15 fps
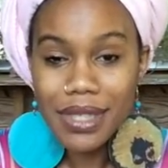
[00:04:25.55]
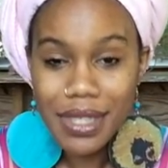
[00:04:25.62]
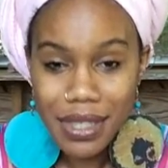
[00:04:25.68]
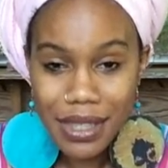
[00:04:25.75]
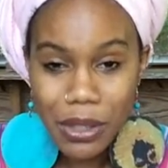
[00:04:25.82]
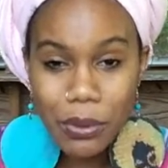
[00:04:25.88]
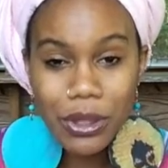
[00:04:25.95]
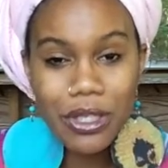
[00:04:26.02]

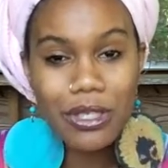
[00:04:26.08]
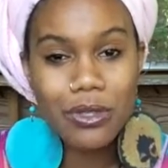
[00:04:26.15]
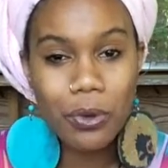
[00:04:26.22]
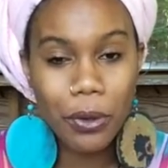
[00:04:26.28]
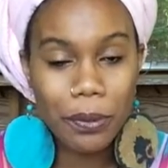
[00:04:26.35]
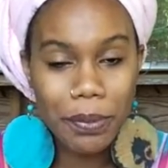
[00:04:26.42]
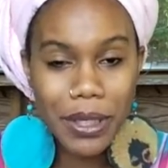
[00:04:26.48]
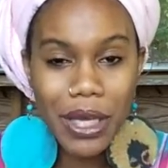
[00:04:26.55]
dealing with the
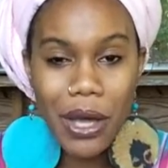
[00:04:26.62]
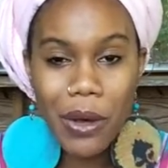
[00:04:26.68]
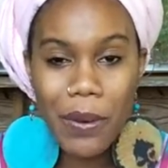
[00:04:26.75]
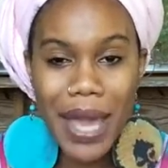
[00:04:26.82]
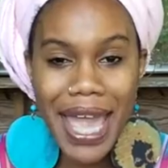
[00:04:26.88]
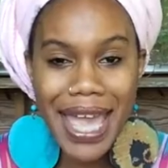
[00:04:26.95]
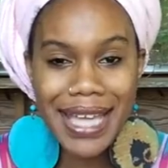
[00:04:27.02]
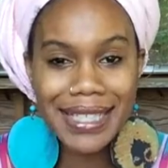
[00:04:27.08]

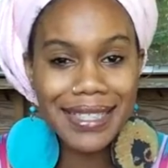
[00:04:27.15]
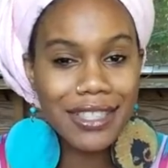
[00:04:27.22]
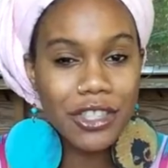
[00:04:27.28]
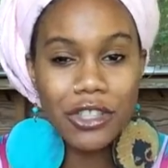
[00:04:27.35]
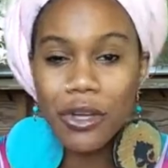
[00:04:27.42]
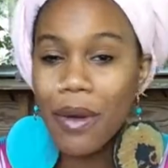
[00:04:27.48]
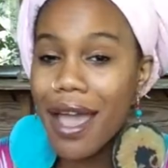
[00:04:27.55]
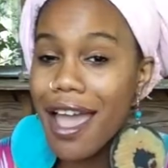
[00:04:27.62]
Scorpio, and
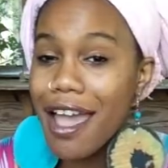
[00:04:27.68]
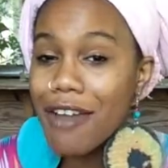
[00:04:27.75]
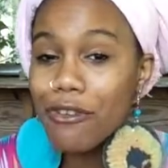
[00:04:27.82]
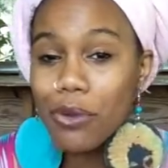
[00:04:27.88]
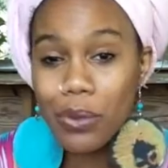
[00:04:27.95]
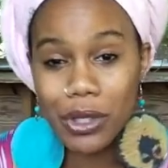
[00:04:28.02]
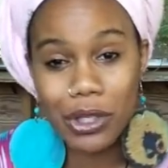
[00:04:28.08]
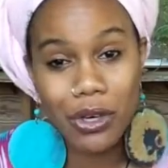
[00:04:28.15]
you don't
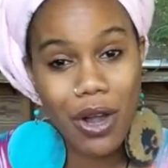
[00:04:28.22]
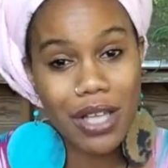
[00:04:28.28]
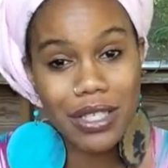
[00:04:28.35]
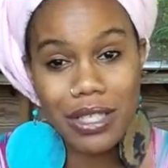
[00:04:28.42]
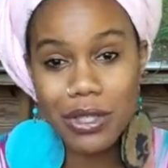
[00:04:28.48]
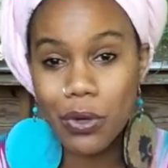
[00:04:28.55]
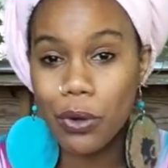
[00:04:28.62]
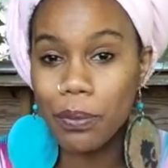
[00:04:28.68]
ever want to
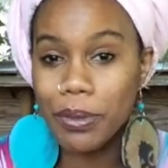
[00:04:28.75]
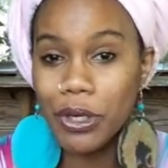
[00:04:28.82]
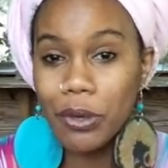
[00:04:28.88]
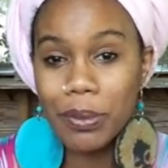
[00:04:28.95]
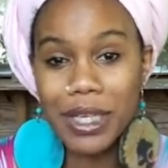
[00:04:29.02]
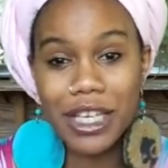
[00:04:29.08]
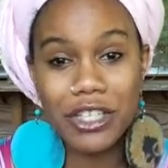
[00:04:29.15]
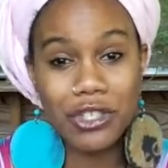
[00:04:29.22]
cross a
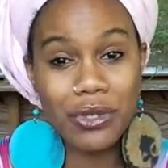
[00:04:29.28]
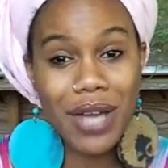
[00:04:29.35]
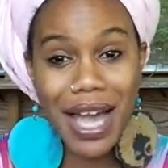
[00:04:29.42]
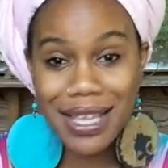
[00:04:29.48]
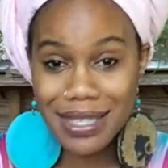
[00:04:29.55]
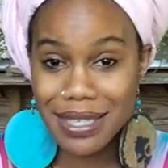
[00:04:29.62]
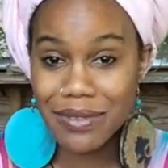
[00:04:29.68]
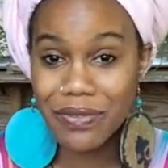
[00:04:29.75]
Scorpio, because you
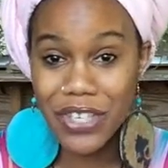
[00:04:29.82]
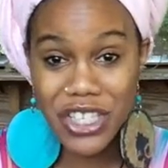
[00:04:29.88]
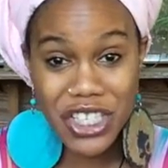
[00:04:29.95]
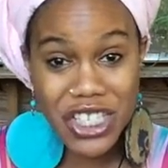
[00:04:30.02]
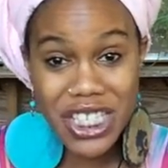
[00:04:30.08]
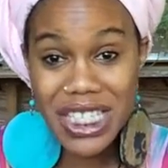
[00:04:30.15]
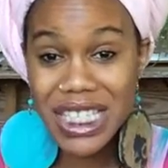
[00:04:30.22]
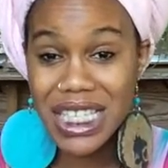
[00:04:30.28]
guys'
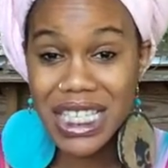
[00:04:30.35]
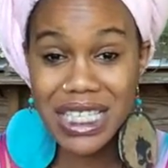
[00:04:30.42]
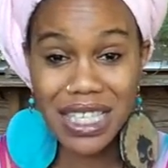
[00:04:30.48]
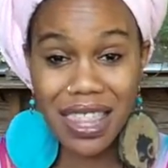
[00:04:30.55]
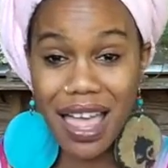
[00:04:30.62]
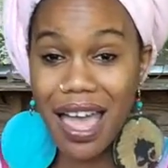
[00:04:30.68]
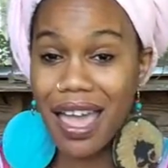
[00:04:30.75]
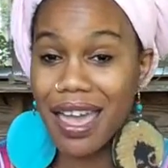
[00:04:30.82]
vengeance
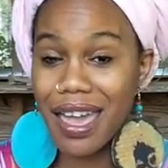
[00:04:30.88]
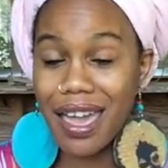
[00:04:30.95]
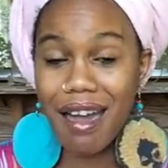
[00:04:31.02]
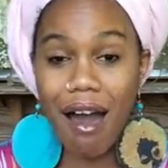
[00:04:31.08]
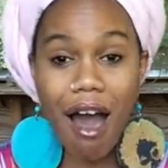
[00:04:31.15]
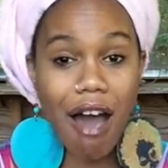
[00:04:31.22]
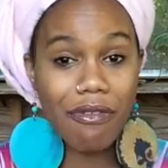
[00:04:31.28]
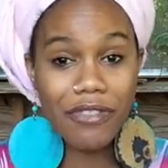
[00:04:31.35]
is like
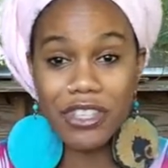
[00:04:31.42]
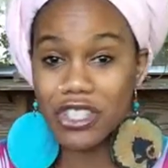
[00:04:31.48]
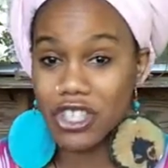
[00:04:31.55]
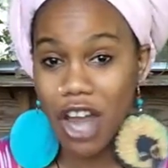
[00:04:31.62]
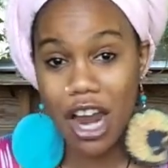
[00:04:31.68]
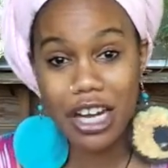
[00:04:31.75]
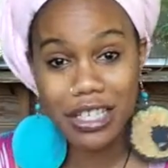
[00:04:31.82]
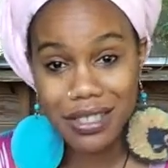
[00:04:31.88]
off the
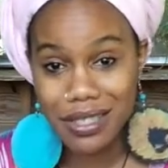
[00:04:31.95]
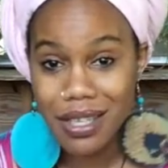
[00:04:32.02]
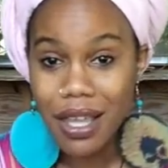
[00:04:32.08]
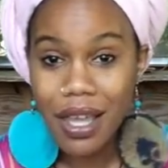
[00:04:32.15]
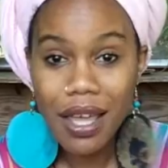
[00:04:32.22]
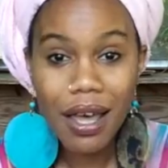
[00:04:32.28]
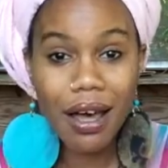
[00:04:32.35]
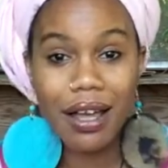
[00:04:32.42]
charts
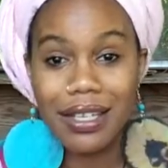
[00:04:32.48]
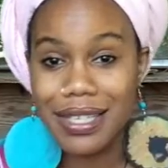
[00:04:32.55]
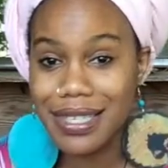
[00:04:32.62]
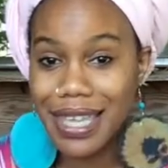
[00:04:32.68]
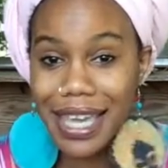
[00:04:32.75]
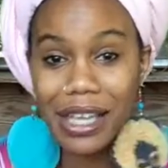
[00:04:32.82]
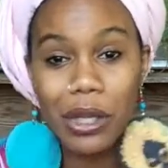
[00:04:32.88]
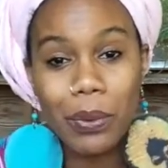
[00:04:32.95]
on a
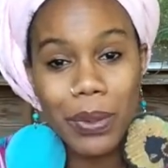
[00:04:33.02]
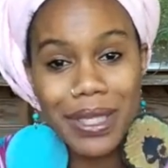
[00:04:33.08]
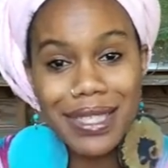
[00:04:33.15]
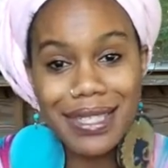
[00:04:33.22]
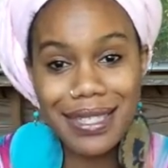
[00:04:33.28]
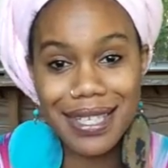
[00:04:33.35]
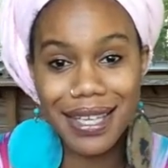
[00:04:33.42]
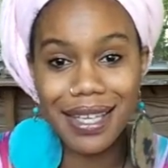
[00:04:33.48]
scale of 1
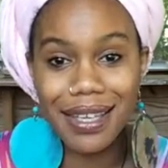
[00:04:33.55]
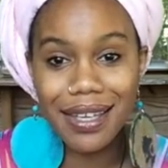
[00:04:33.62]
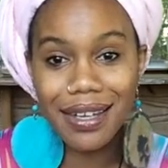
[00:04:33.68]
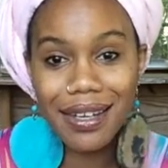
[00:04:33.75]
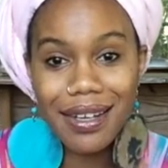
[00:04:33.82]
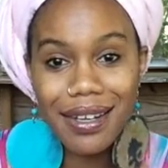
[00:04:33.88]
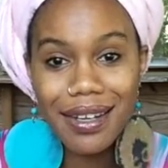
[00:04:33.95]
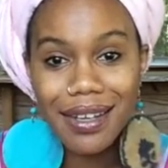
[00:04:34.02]
to
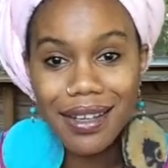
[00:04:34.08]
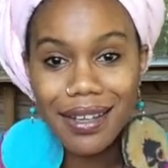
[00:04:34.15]
10.